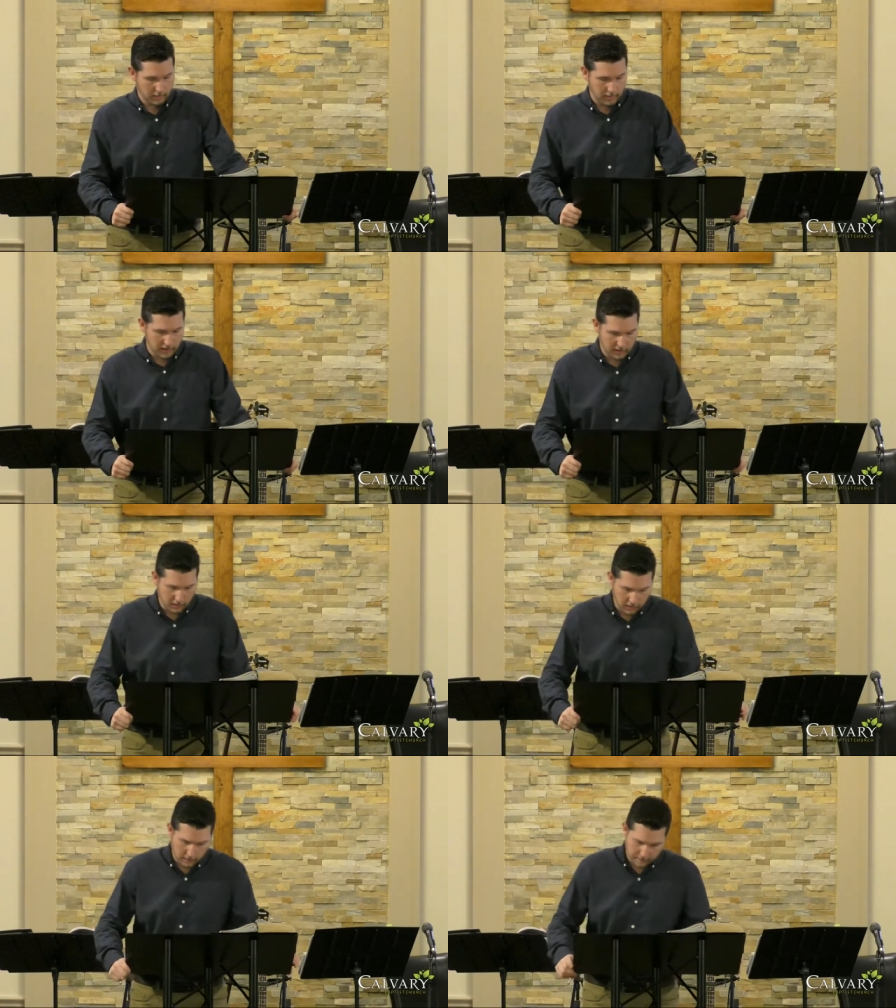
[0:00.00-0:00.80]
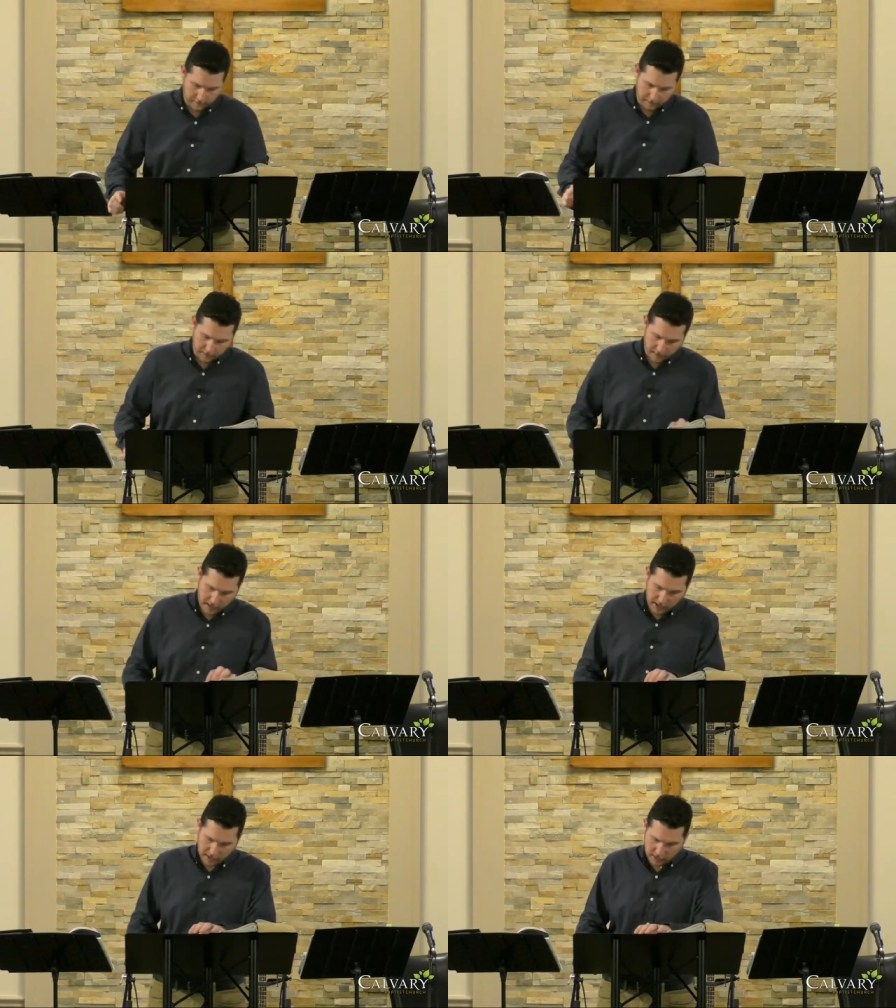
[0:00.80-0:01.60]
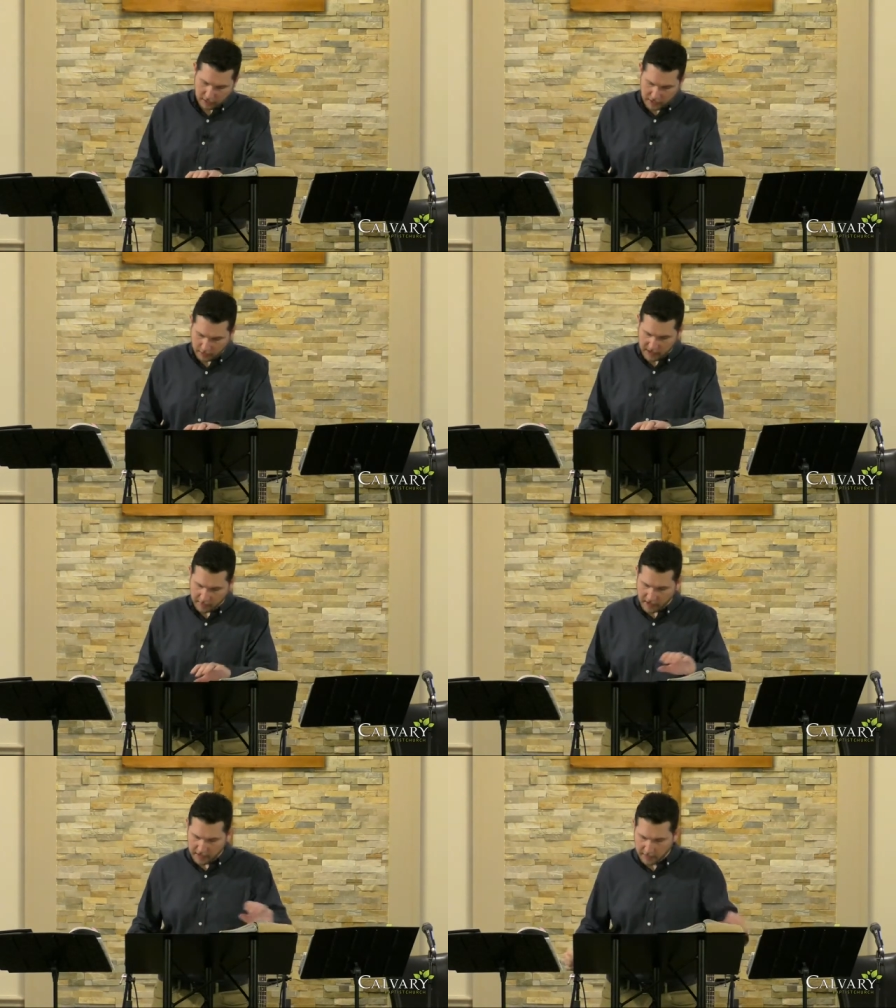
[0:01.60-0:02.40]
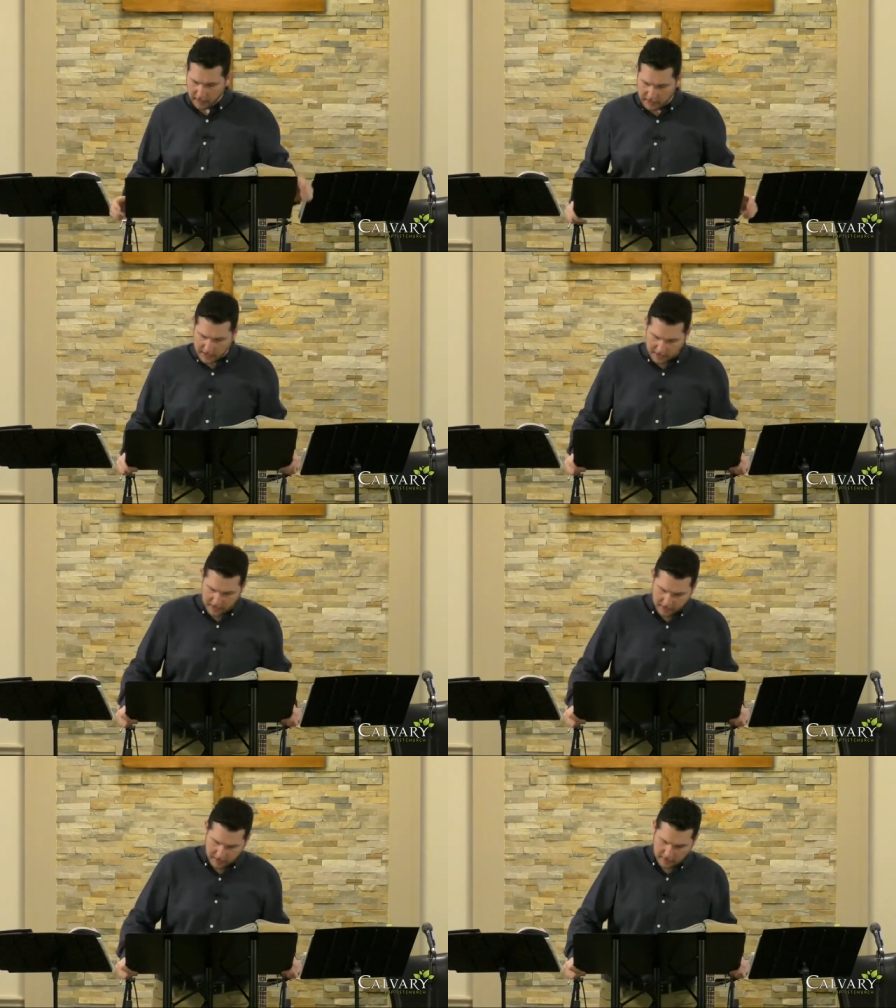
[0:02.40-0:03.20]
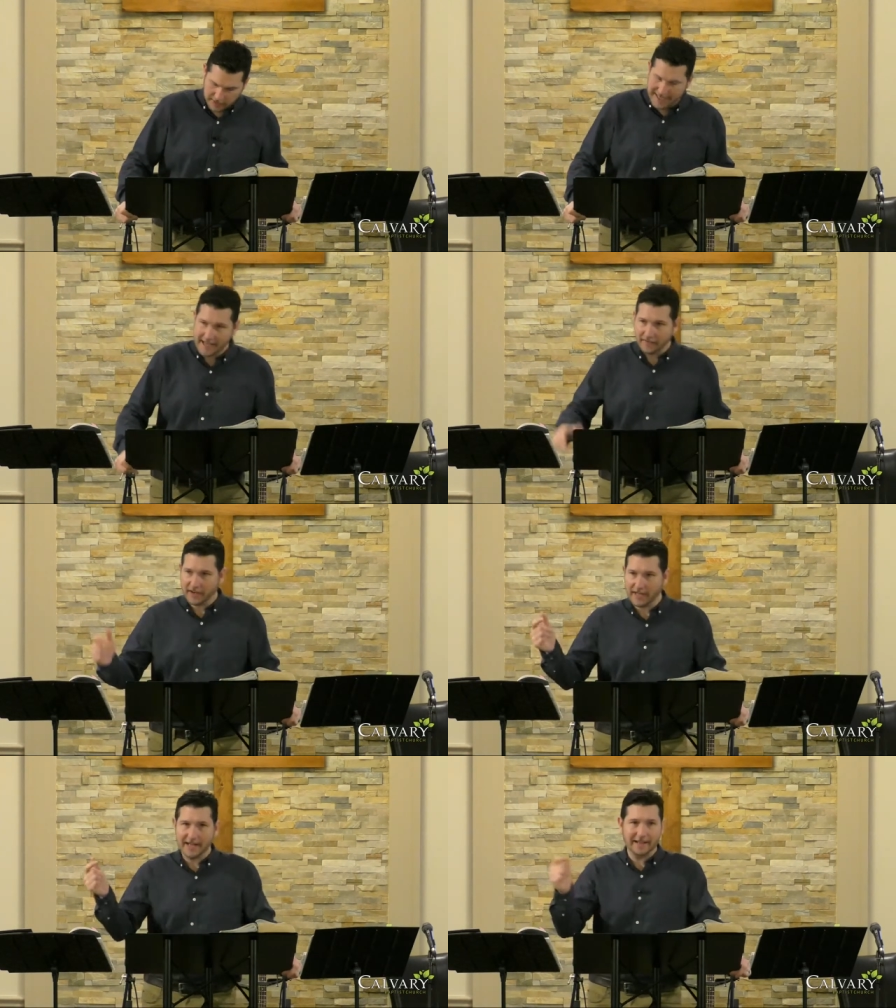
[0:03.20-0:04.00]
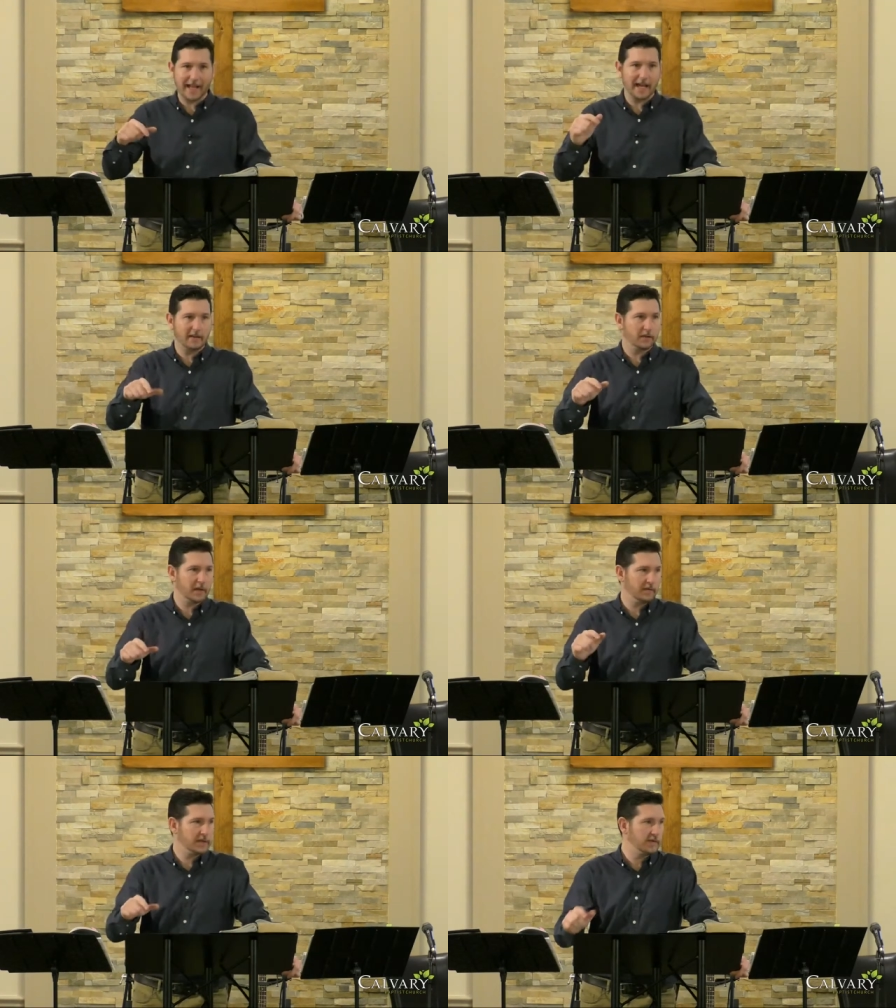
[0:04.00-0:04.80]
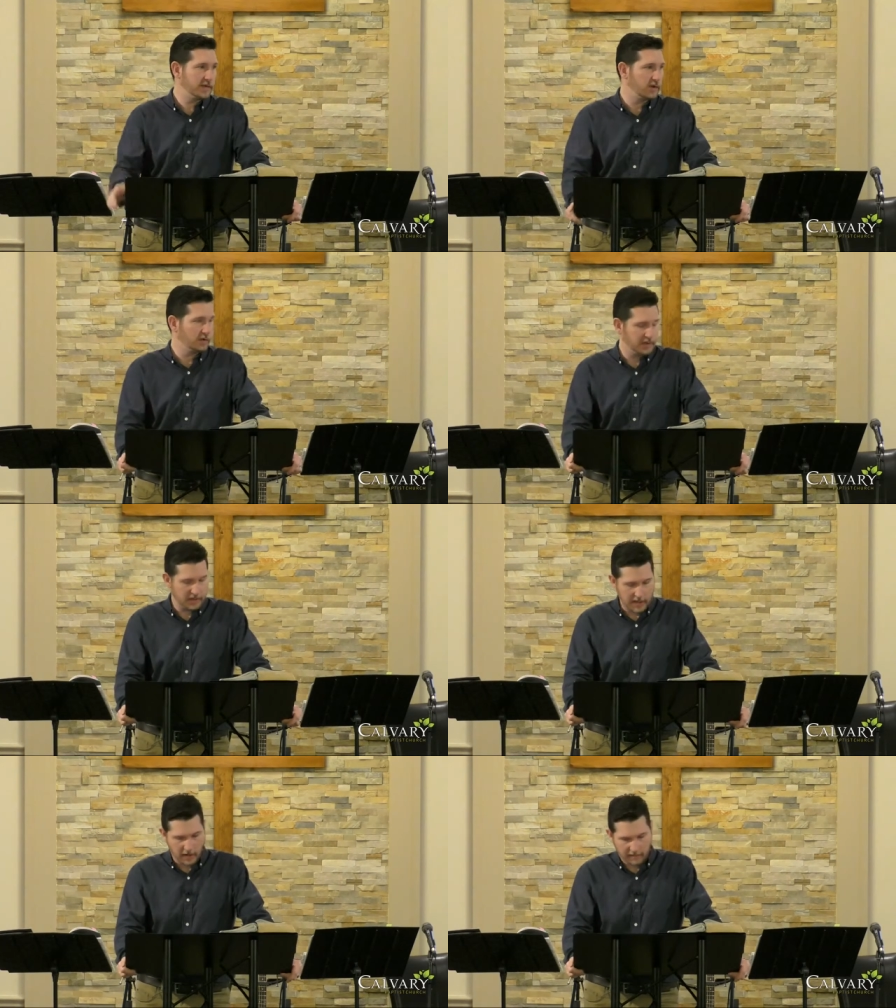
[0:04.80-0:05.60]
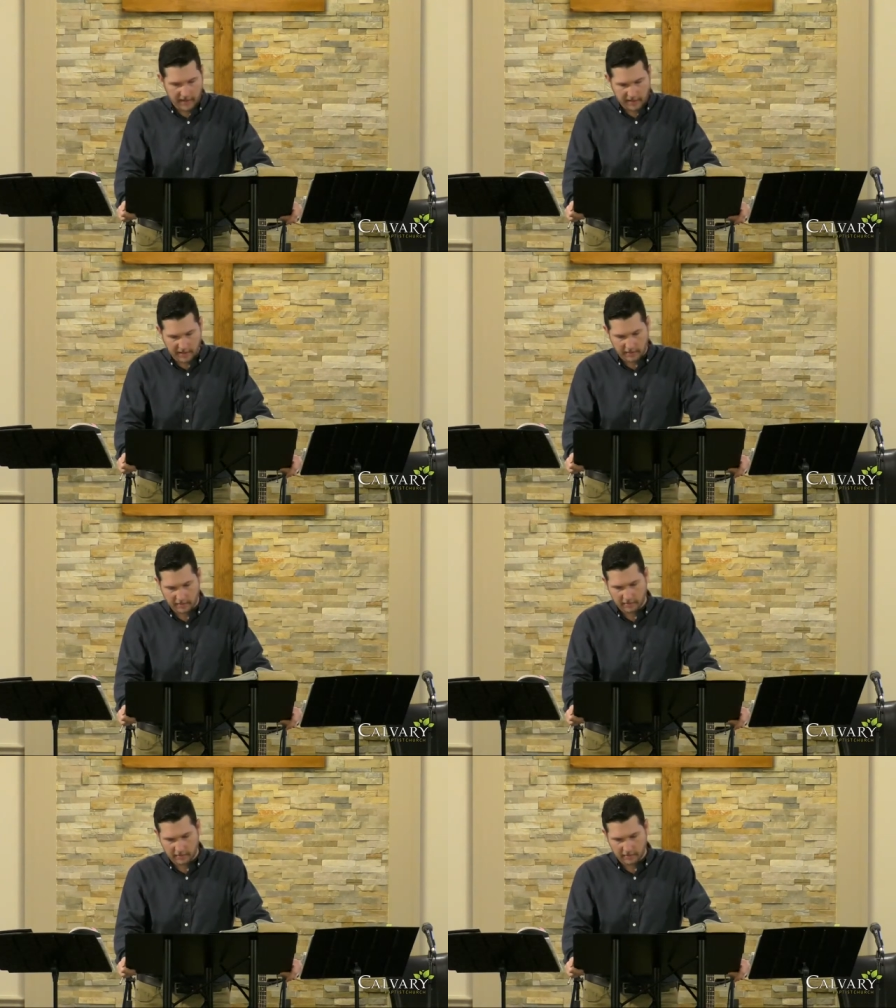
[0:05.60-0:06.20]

And so he introduces responsibilities even in light of the, of the difficulties they are facing.